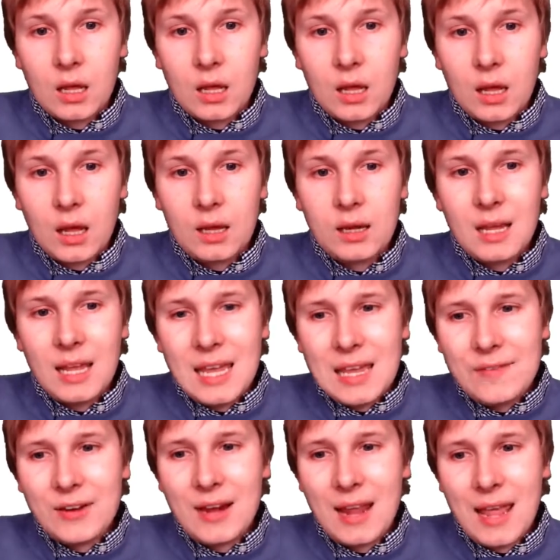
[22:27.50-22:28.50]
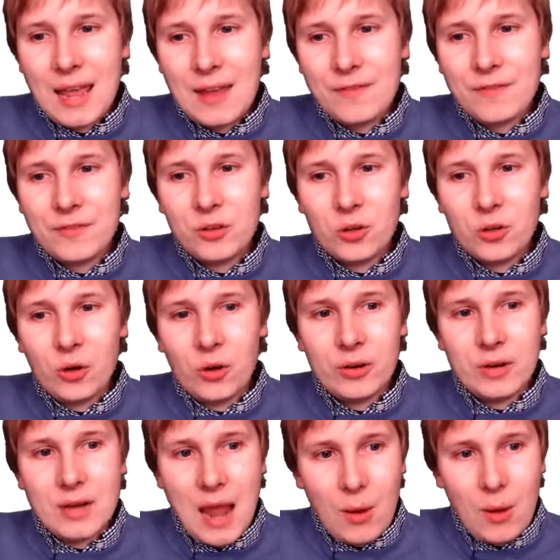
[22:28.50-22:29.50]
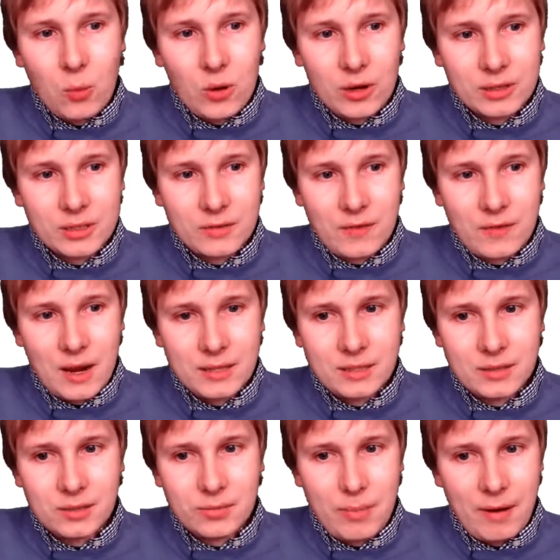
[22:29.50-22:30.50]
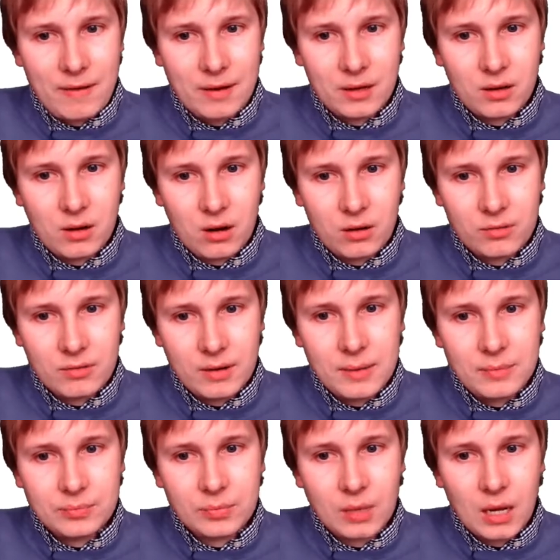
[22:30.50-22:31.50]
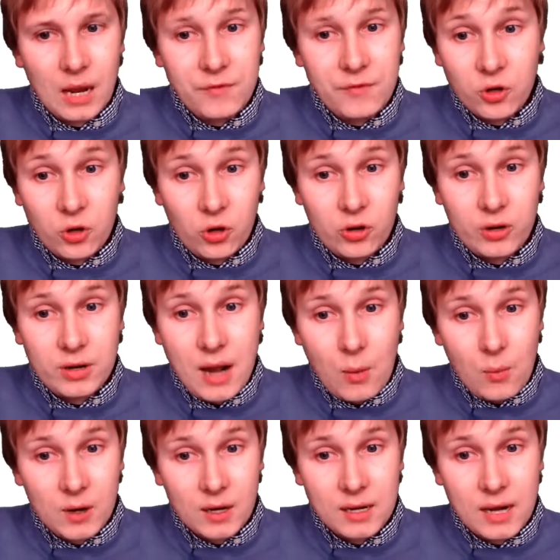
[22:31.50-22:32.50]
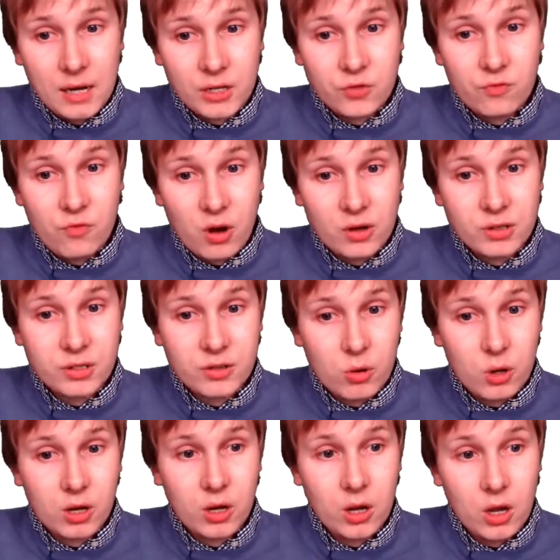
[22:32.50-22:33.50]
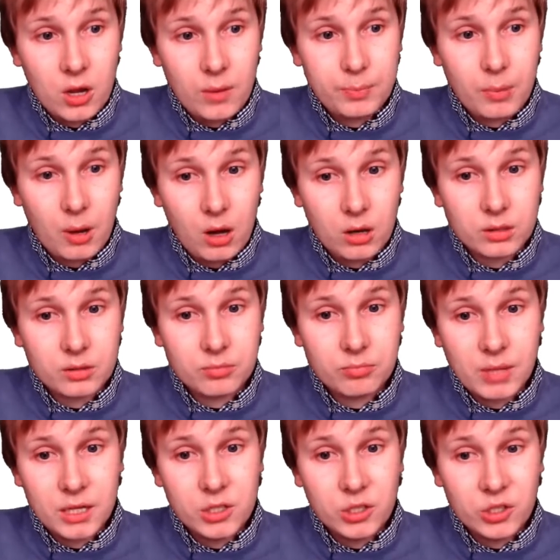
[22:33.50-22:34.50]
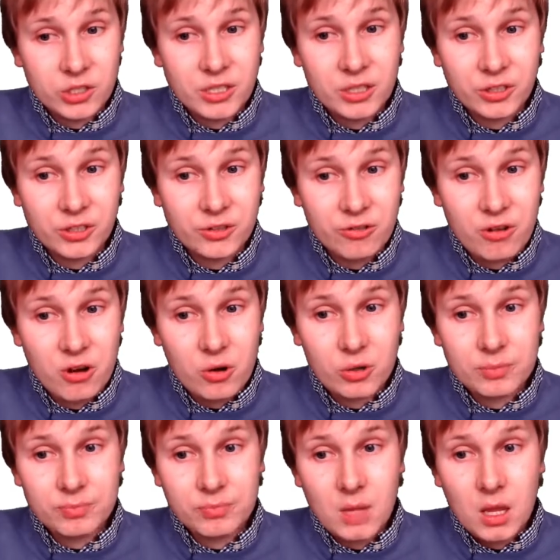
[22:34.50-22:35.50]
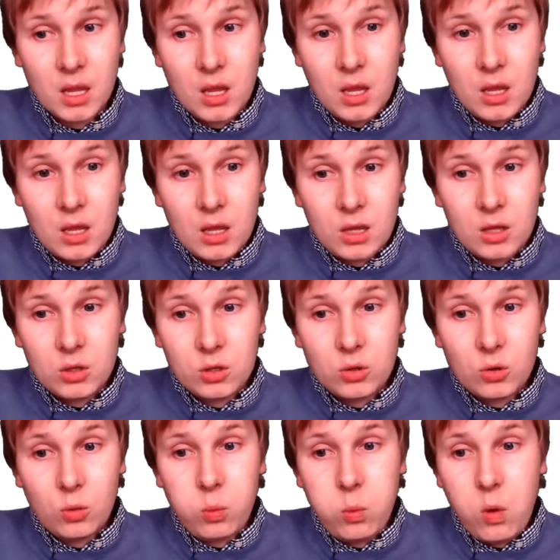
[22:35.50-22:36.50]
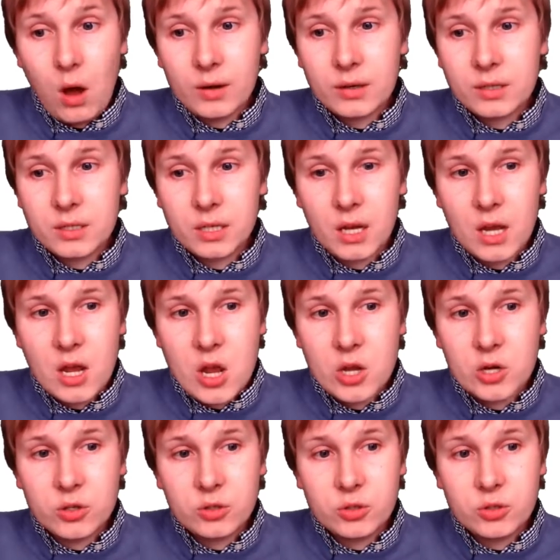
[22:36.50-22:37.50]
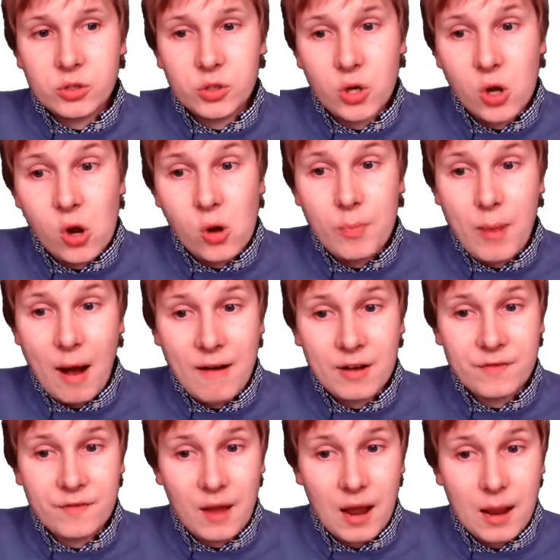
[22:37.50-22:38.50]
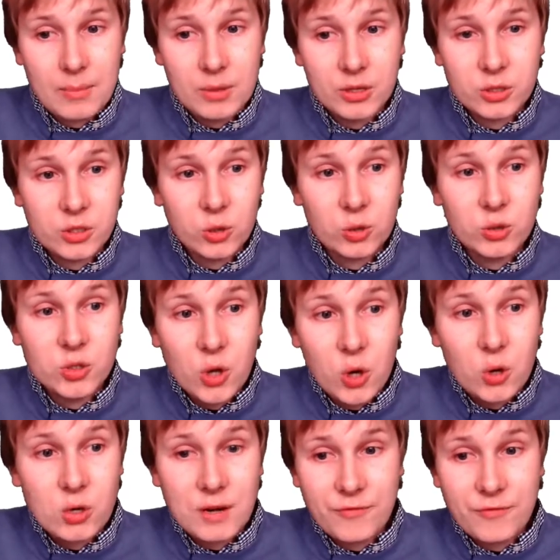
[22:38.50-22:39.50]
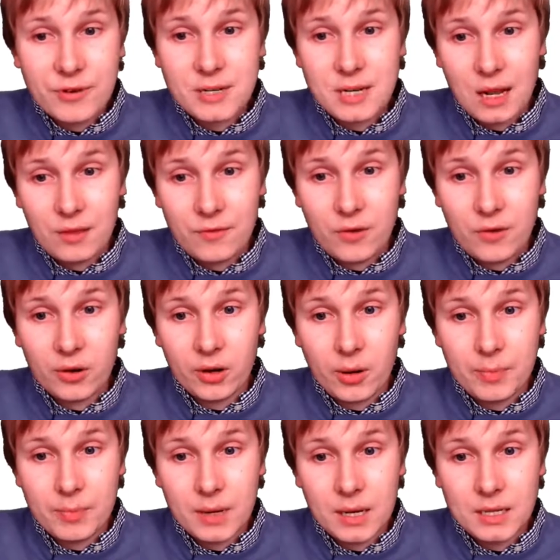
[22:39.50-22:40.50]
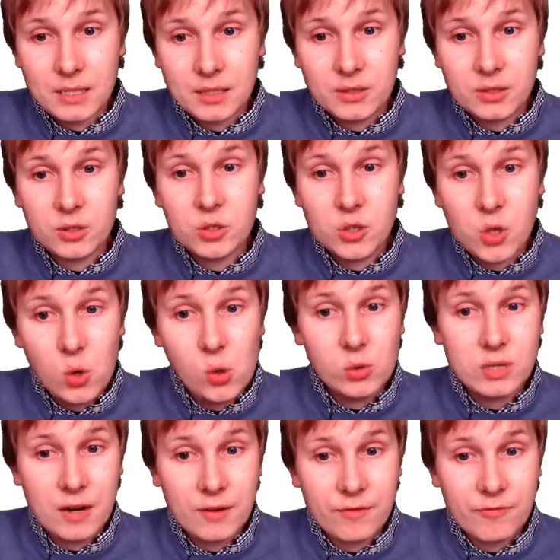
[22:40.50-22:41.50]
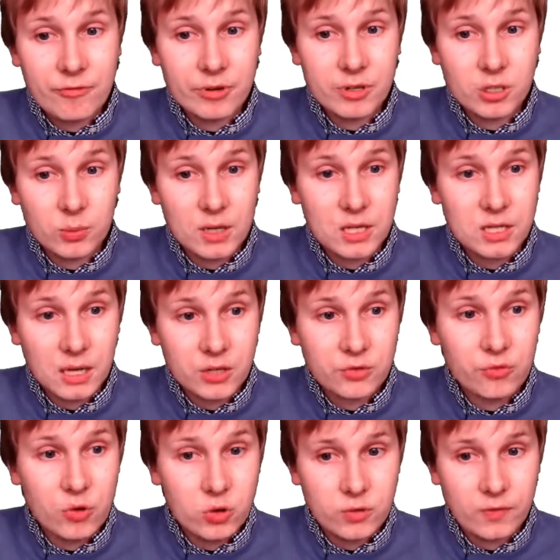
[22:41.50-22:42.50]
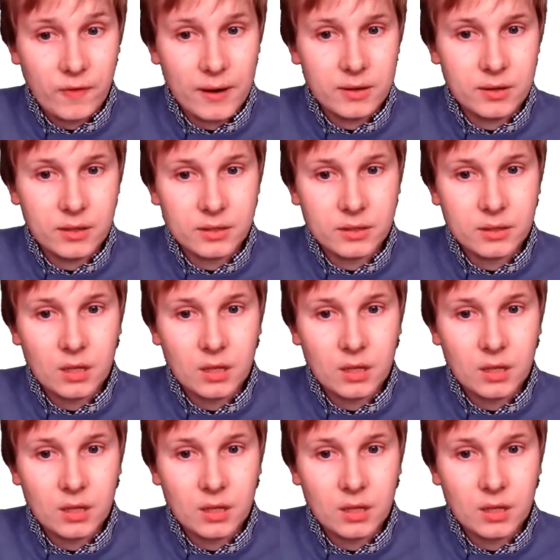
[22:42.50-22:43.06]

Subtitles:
And even if your network devices are buried in concrete, if your network connection runs through a curb box, then you're still screwed. You'll want 2 buried fibers to 2 different telephone companies and 2 different switch/router vendors.